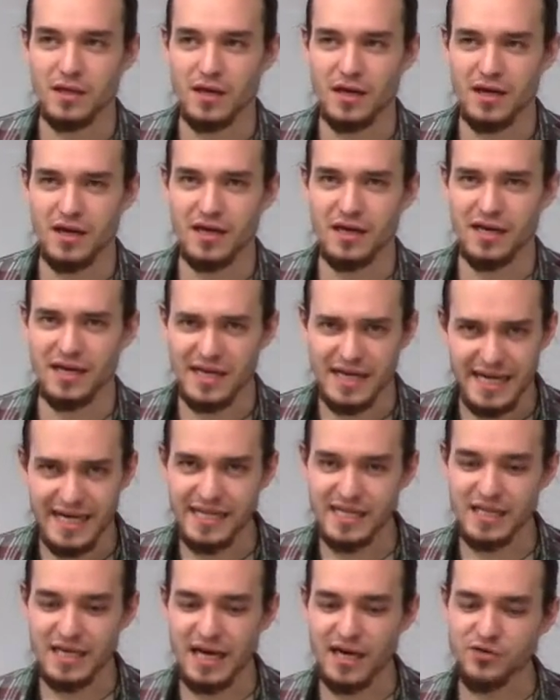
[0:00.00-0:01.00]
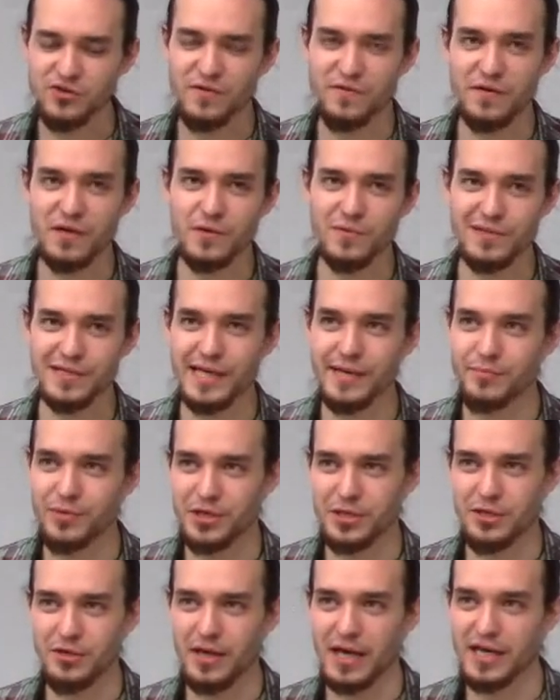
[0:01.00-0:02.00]
And out of equal
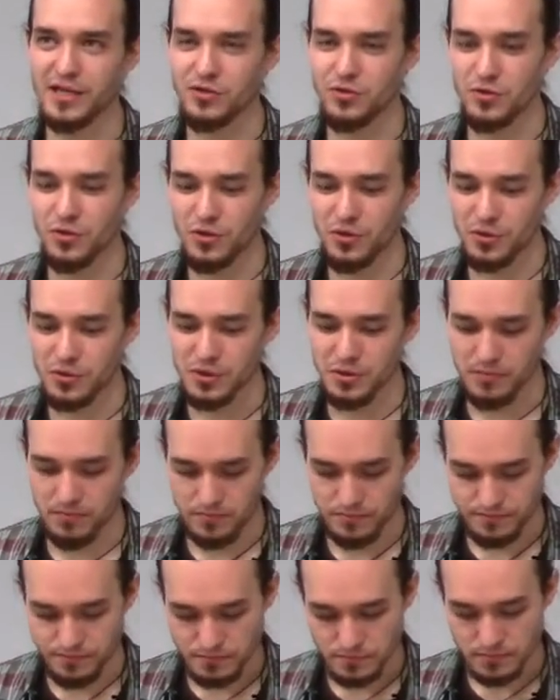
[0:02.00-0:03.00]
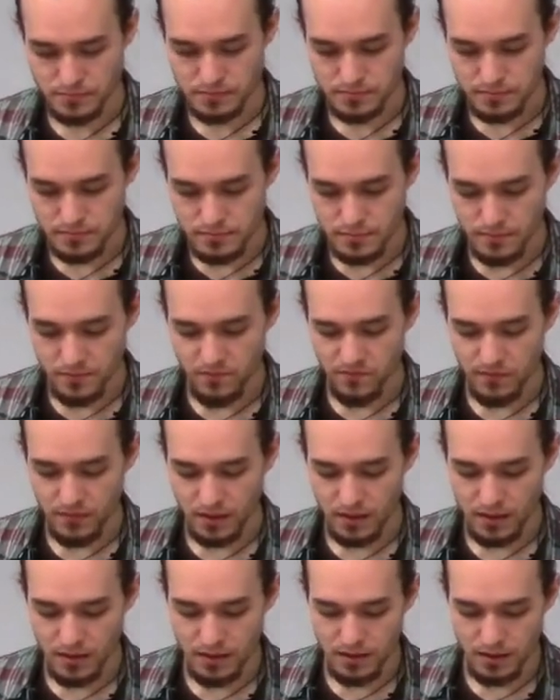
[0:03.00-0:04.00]
numbers, you had to choose.
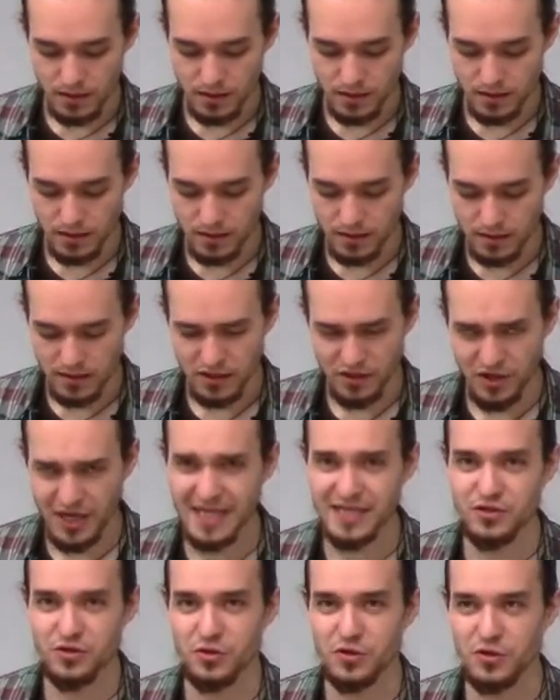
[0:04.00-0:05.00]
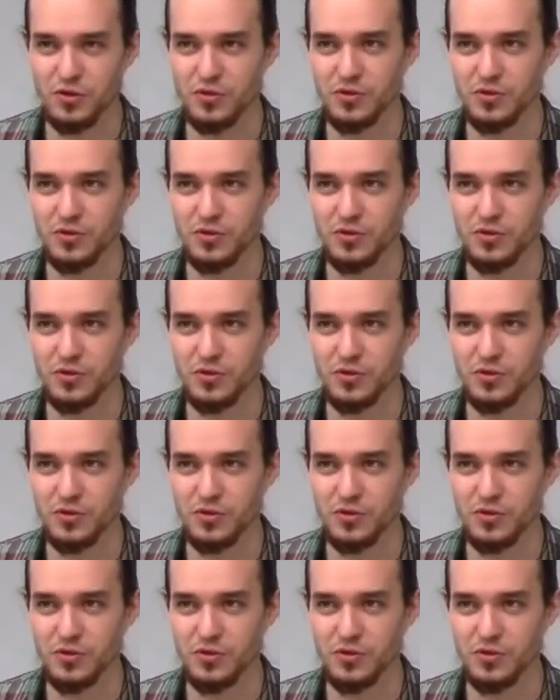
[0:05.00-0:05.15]
You had to